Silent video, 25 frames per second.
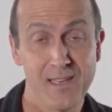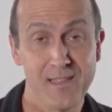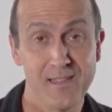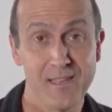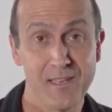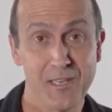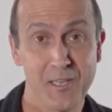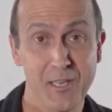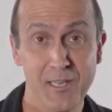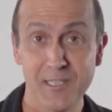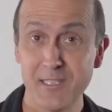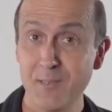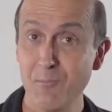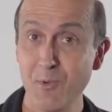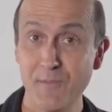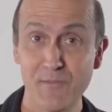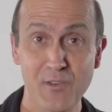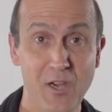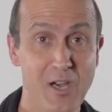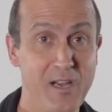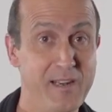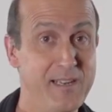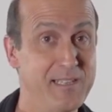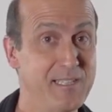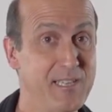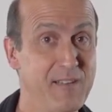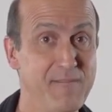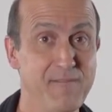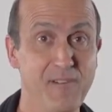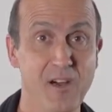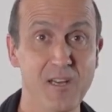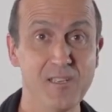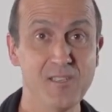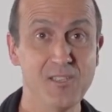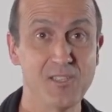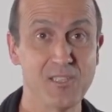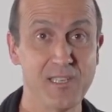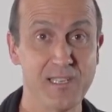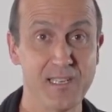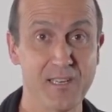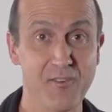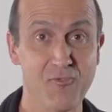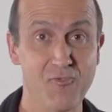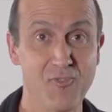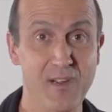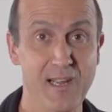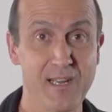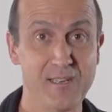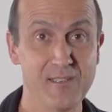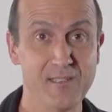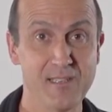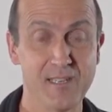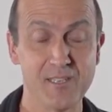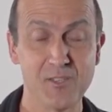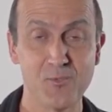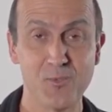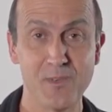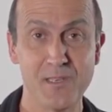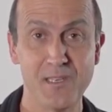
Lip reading: The kingdom of God is advancing around us.